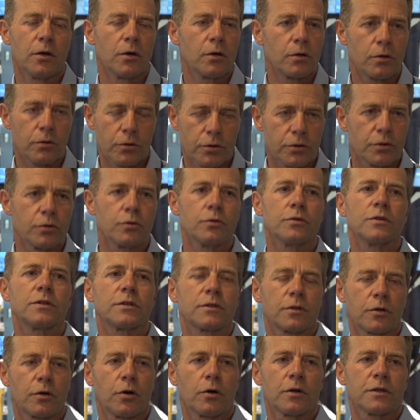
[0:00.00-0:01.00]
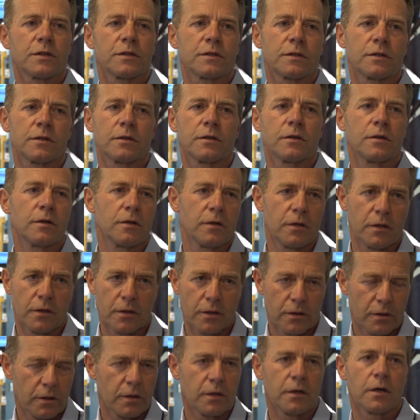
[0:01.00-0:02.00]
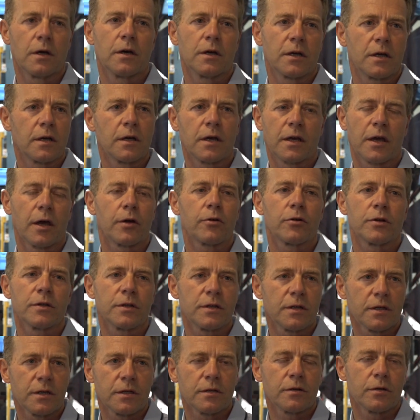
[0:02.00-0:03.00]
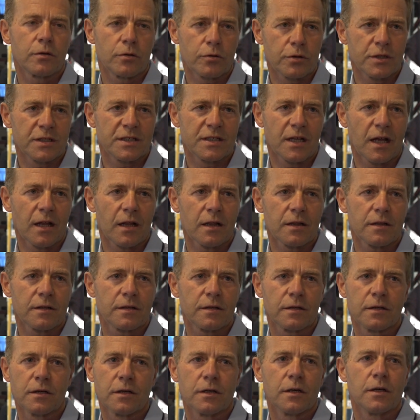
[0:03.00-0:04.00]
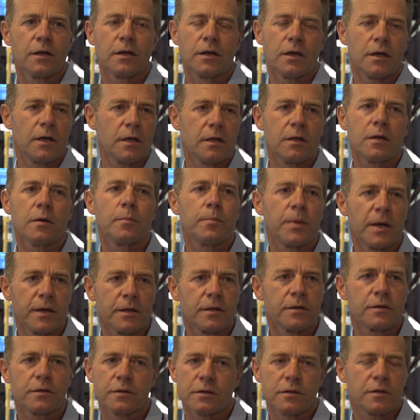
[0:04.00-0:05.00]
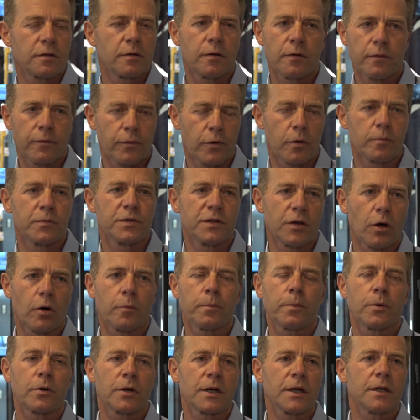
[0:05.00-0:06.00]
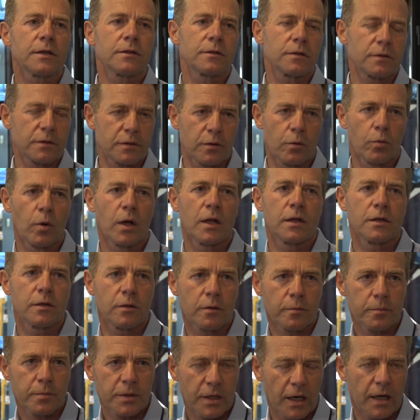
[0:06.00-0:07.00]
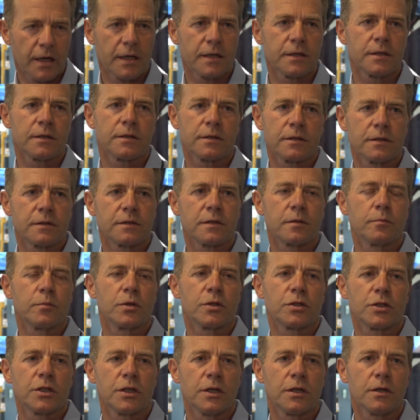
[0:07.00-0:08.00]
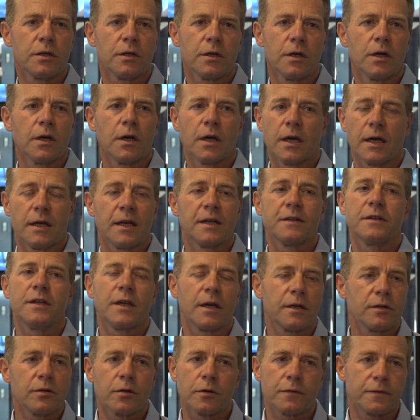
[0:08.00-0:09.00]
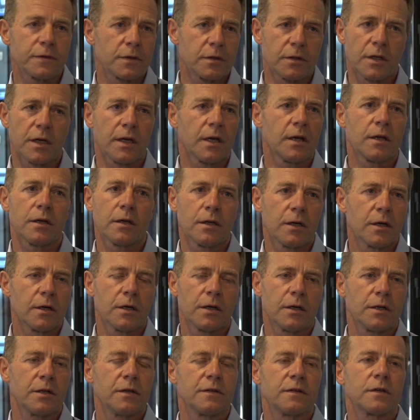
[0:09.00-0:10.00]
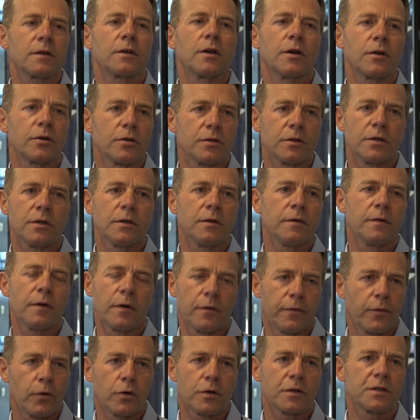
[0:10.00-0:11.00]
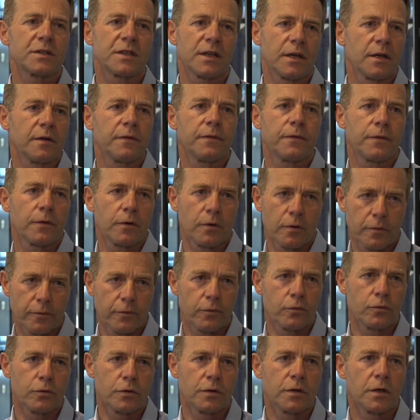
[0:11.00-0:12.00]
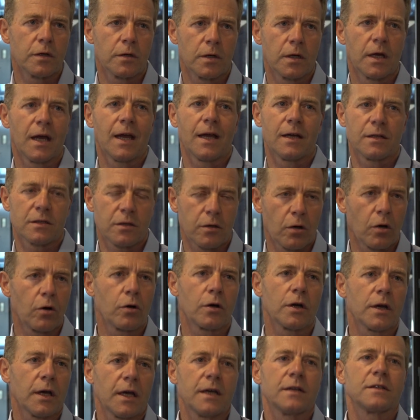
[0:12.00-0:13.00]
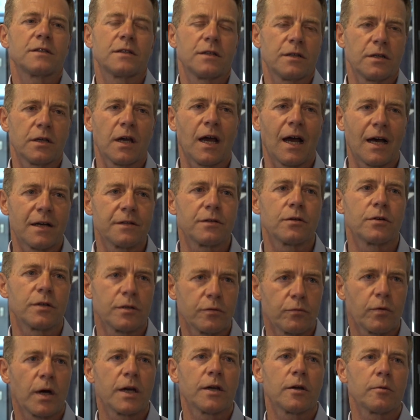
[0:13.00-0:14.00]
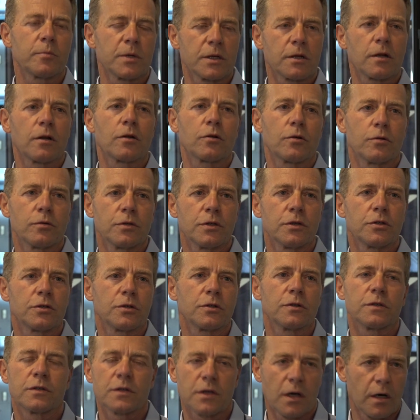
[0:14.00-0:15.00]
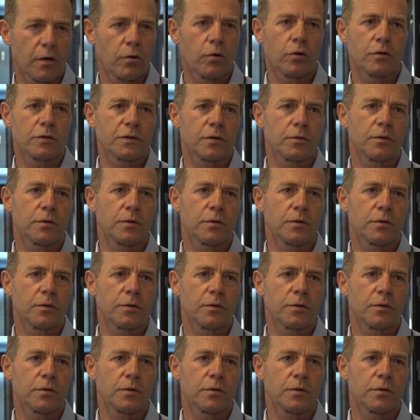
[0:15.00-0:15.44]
Reduced cost, guaranteed result, independence from the operator, the welder behind the machine, and at the end of the day, it is a guarantee for safe food, as long as the other environmental conditions are also